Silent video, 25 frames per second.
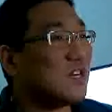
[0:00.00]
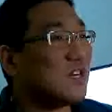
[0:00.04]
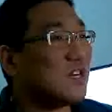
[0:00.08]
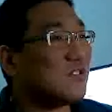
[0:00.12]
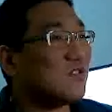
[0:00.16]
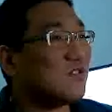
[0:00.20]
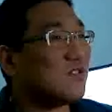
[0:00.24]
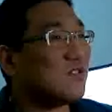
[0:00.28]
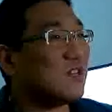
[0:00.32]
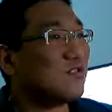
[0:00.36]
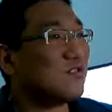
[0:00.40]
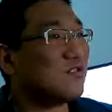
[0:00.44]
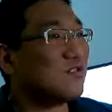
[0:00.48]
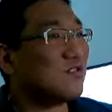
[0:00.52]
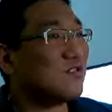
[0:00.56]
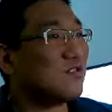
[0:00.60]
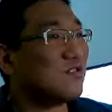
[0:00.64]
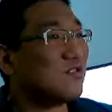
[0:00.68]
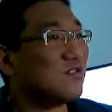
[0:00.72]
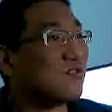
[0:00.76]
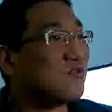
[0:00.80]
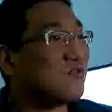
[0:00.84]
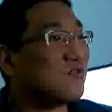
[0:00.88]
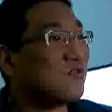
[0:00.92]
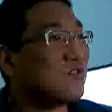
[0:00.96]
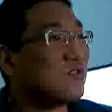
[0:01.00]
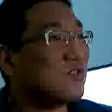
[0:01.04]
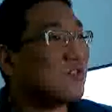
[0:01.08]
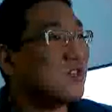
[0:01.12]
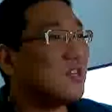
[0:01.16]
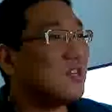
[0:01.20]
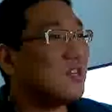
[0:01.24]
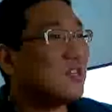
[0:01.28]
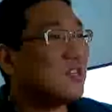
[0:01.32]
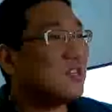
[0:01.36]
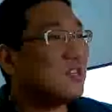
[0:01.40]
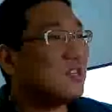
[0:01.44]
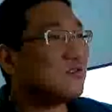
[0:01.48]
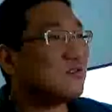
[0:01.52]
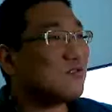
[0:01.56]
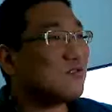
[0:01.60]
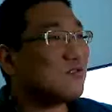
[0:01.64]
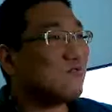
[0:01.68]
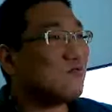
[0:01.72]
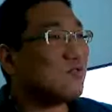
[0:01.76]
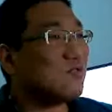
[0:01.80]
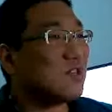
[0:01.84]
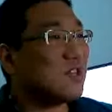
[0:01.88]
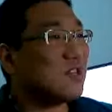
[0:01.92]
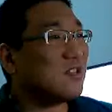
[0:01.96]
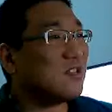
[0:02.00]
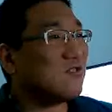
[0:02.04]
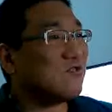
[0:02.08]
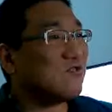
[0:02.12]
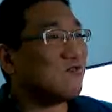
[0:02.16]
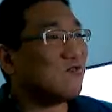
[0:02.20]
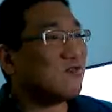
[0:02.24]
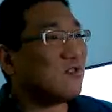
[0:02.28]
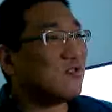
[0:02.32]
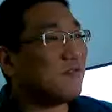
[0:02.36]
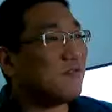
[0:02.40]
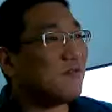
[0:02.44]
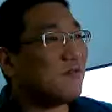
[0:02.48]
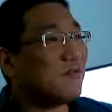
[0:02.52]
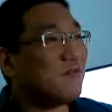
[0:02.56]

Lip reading: other computer, so we can do the